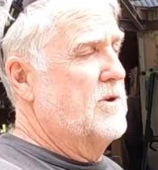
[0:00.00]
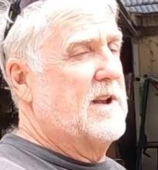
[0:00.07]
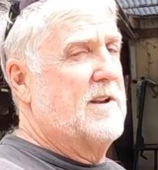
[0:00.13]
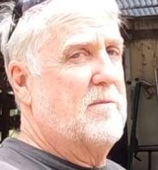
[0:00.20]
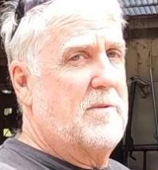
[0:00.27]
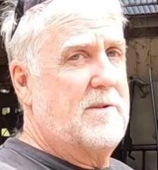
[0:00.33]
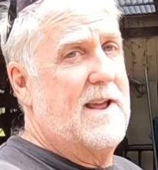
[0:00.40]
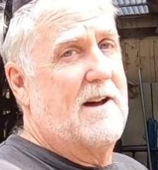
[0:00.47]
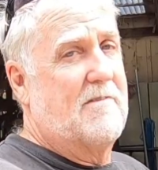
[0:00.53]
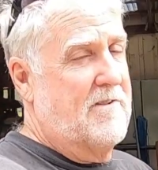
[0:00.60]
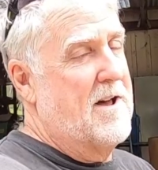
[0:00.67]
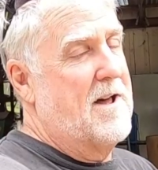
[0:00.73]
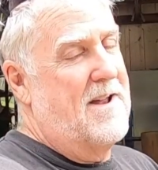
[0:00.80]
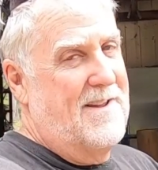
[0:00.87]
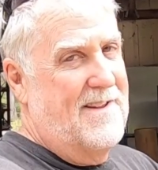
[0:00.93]
putting anyone down
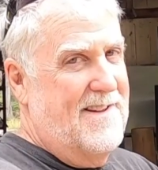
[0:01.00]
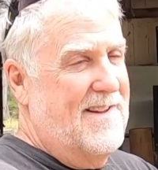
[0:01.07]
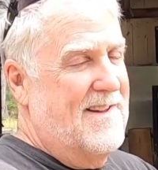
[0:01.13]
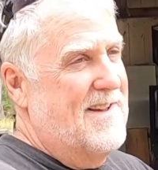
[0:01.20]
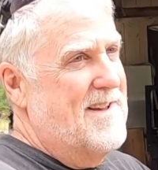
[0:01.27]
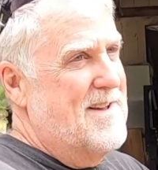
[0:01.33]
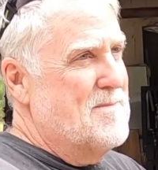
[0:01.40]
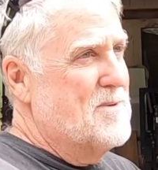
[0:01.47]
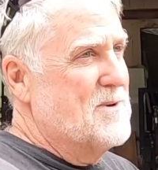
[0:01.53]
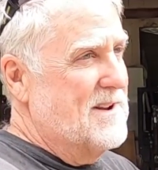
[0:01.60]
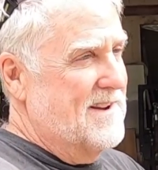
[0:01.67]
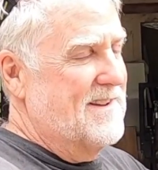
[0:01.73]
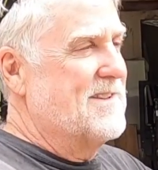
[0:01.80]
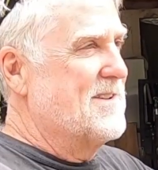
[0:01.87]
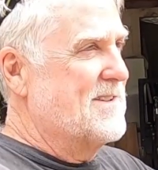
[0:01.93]
for not
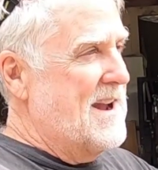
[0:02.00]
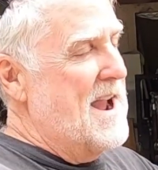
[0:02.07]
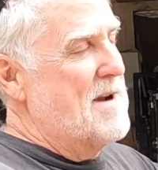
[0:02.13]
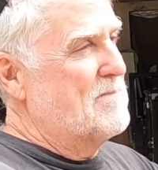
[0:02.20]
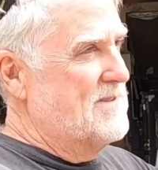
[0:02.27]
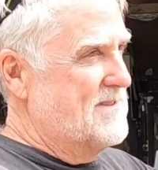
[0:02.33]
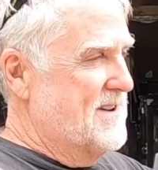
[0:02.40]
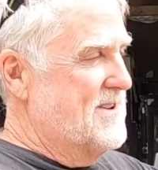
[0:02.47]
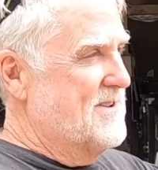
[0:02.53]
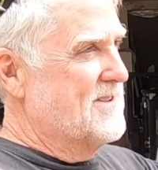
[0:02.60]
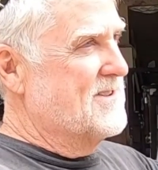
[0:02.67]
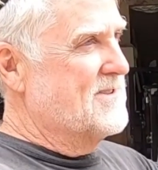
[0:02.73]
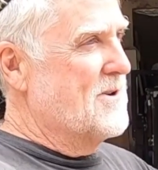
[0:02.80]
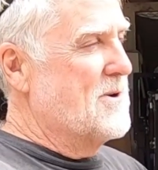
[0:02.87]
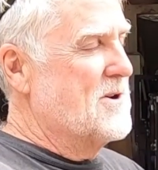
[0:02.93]
putting their campers under
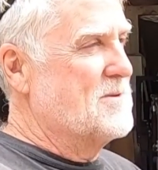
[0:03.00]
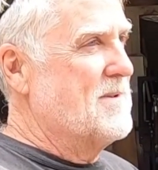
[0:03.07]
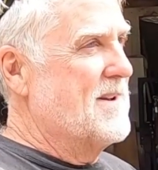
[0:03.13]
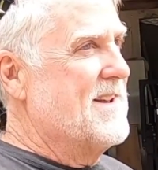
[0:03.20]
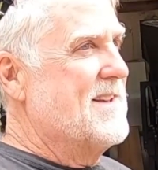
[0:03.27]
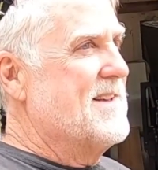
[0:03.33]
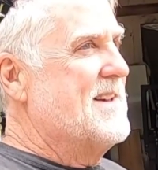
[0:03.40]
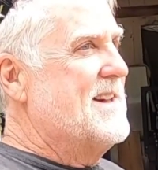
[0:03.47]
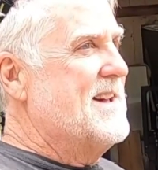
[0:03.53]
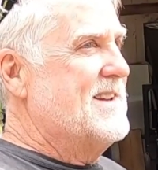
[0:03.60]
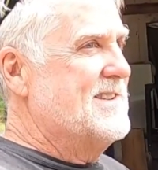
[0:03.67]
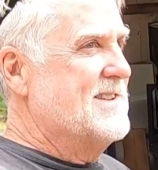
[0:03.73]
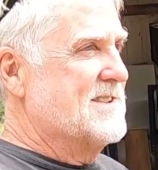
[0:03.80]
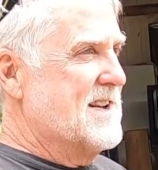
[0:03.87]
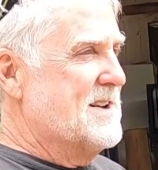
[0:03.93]
storage, but
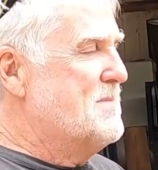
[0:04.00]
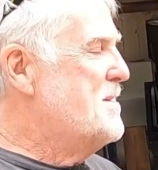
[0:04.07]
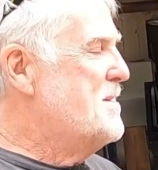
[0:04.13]
it's just going